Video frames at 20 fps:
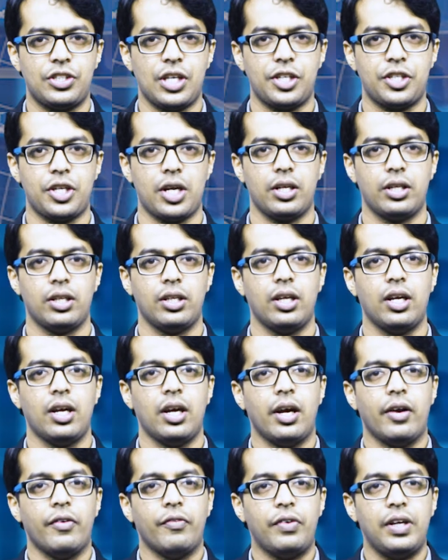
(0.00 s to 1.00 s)
session,
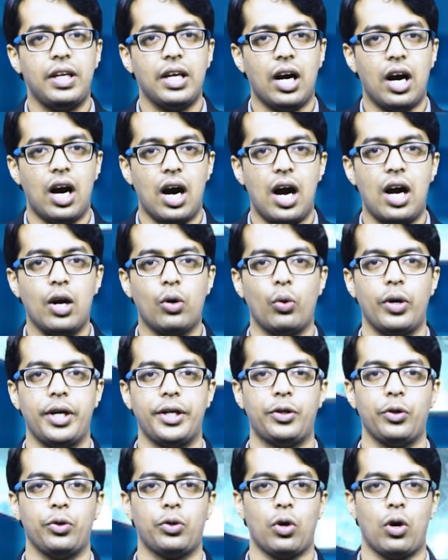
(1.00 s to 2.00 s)
we are
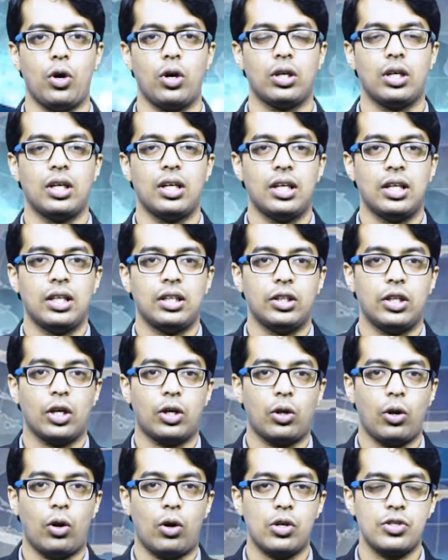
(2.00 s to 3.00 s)
going to talk the
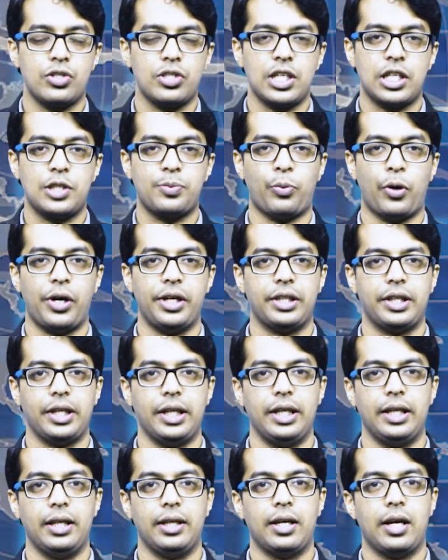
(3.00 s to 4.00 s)
clause
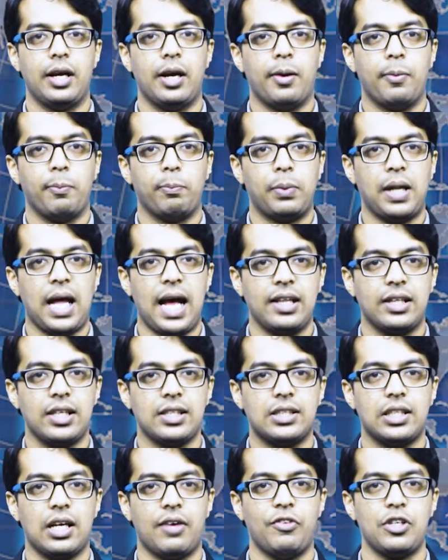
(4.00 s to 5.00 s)
6.3, plan the
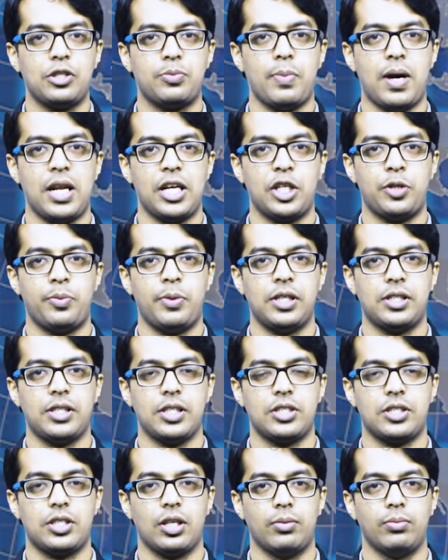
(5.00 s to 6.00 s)
service management
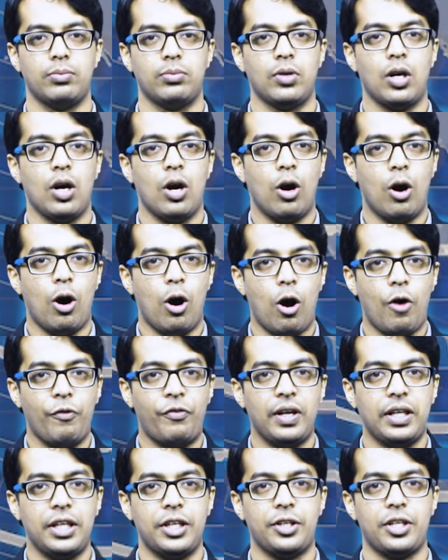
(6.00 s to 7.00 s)
system
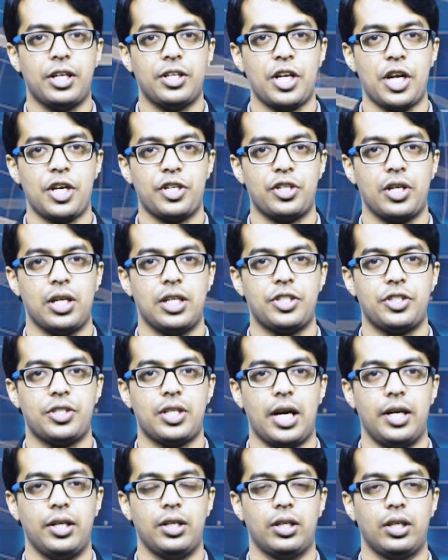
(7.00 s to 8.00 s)
of an international
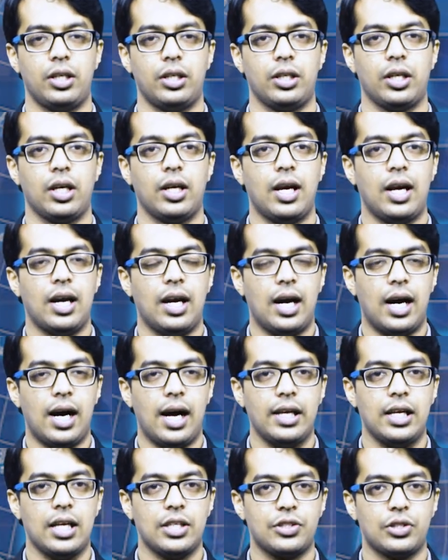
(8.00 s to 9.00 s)
standard
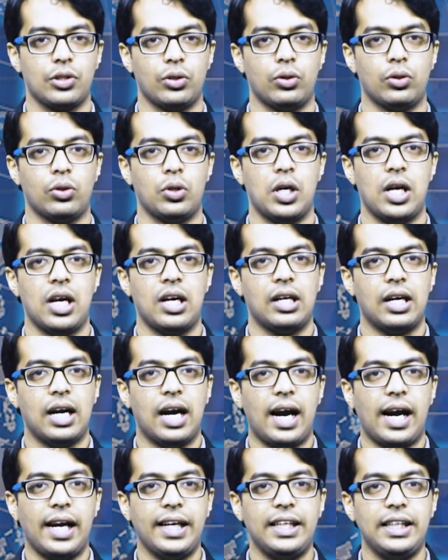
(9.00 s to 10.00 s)
ISO
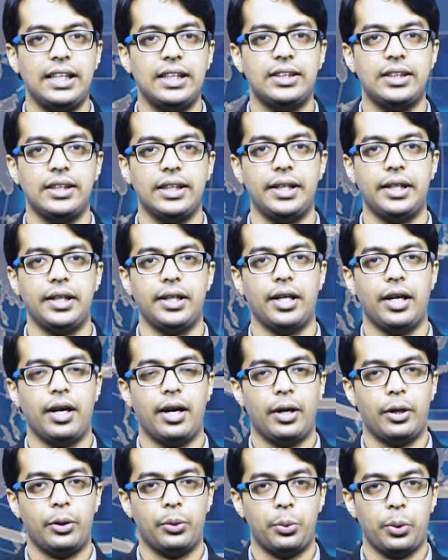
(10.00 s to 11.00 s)
IEC
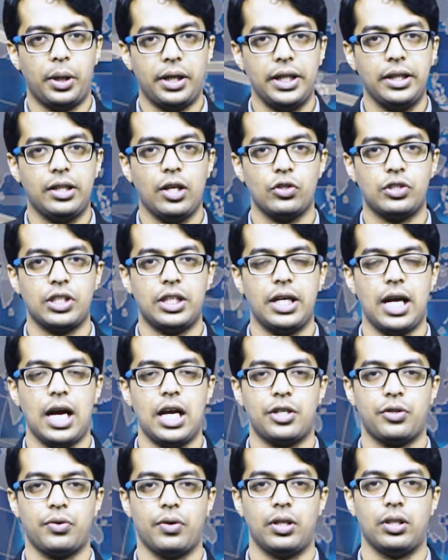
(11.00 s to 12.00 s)

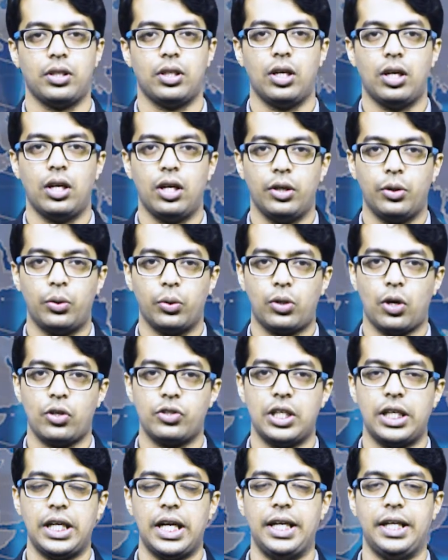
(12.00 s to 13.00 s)
20000-1
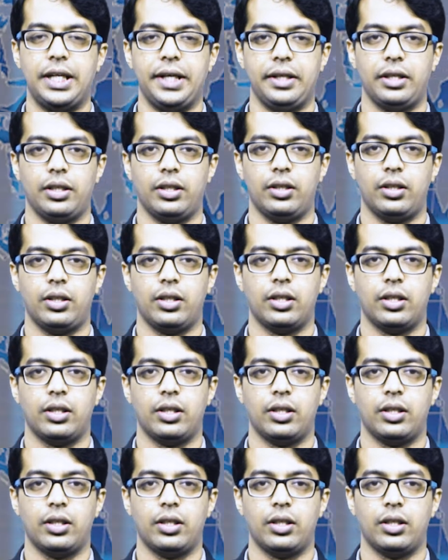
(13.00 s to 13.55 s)
2018,